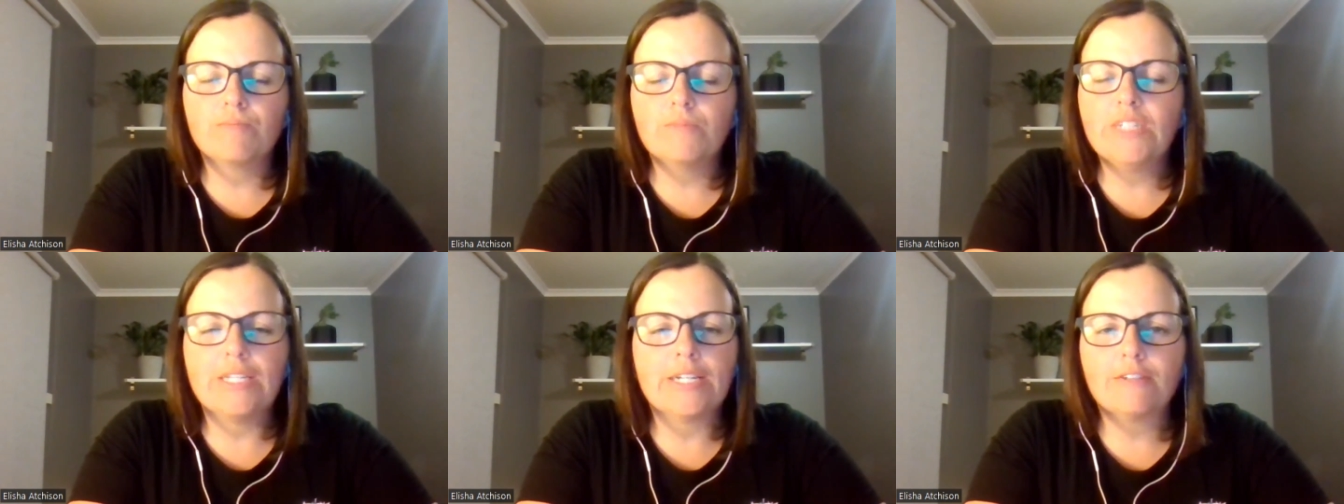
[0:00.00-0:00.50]

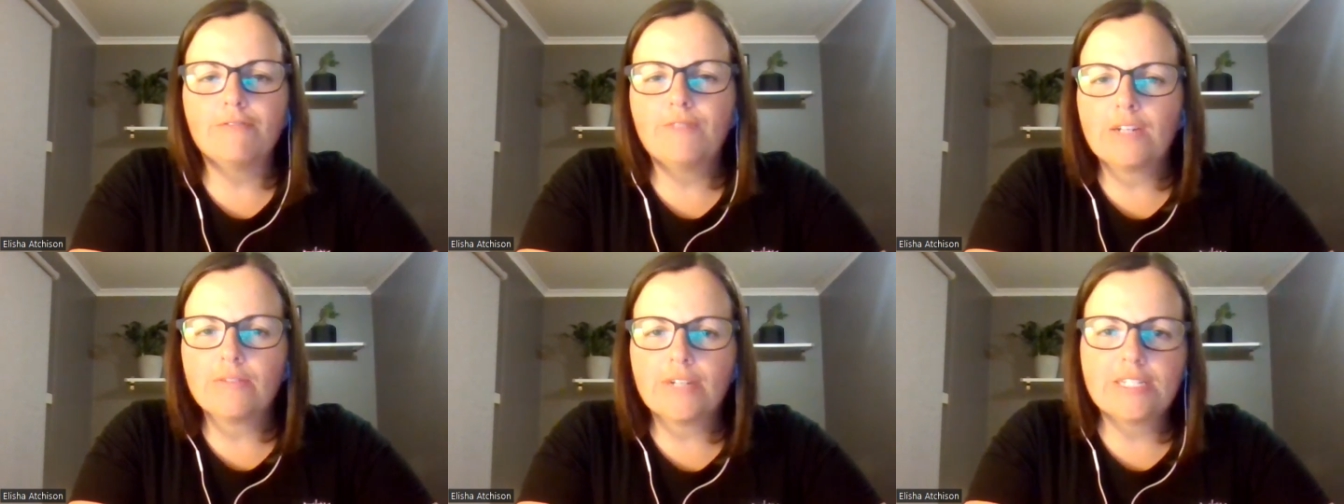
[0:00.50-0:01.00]
yeah like a
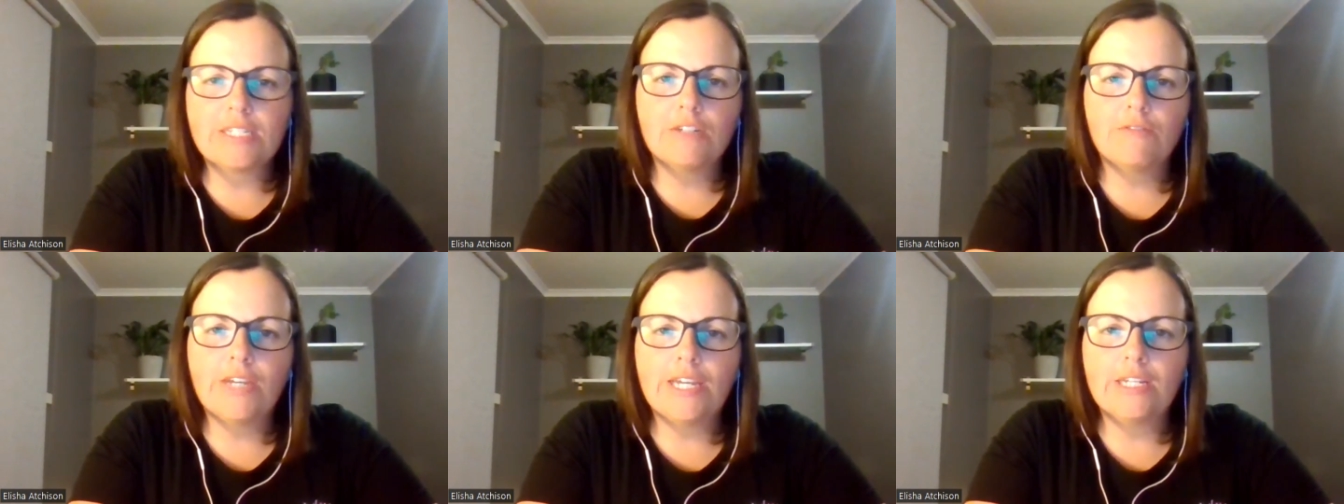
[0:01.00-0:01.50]

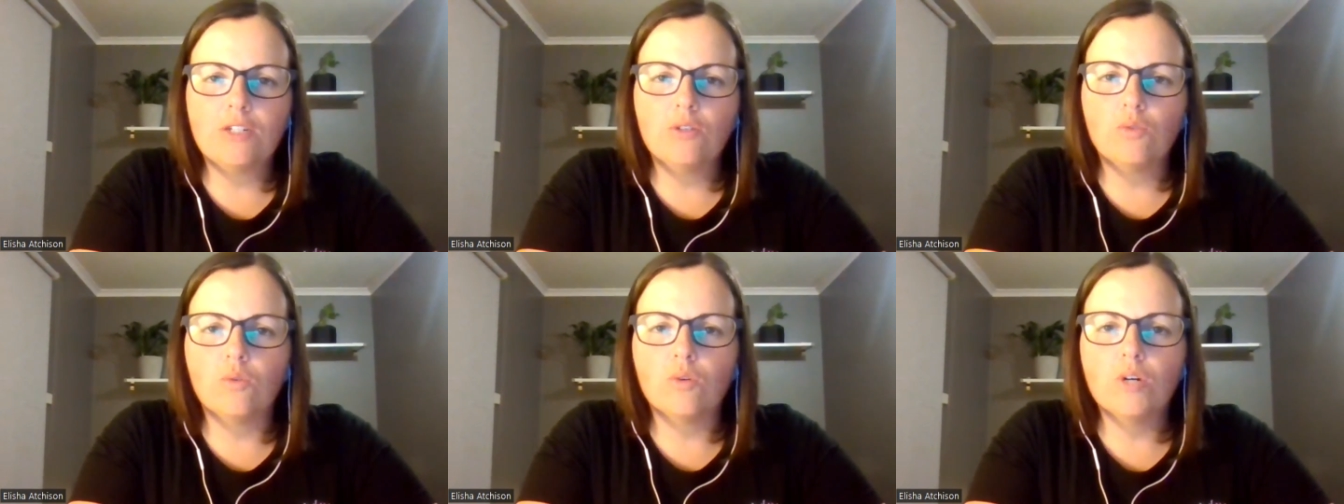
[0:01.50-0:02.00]
fundraising event
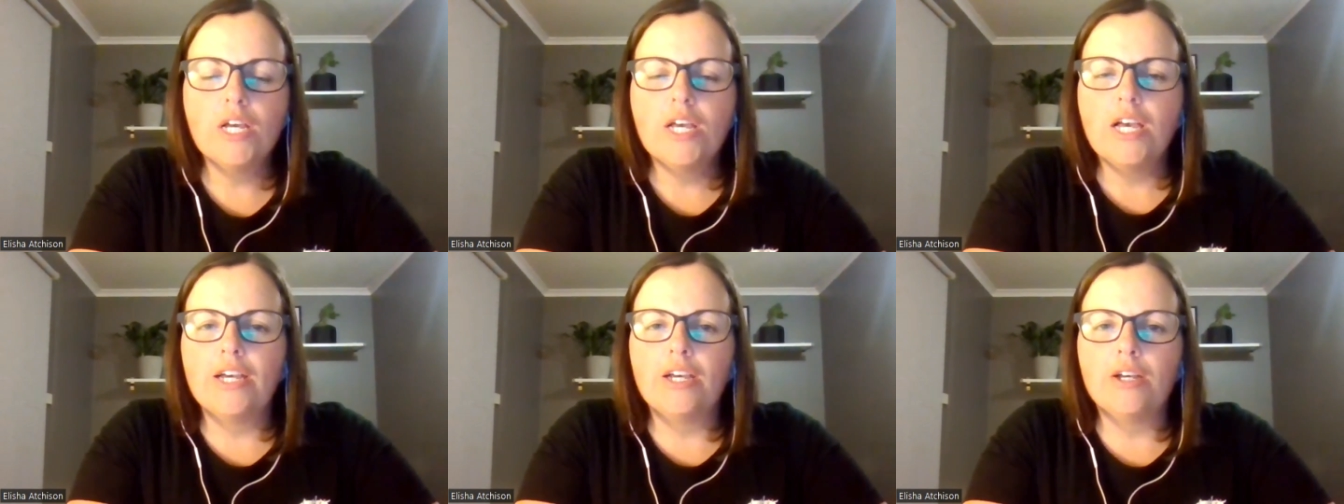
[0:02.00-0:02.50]
or
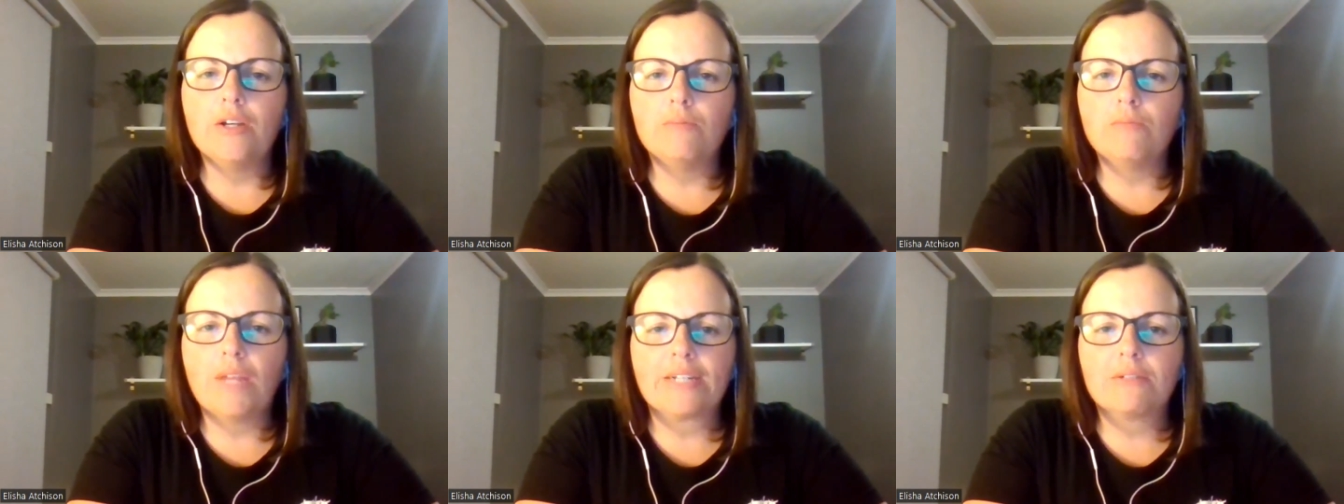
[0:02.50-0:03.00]
a, uh,
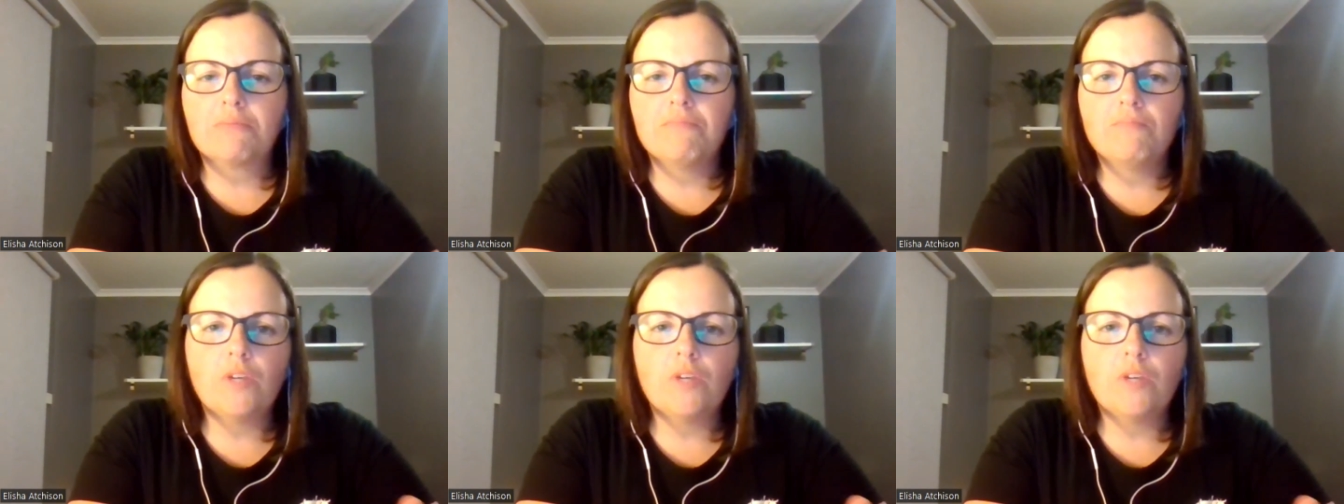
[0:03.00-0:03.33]
like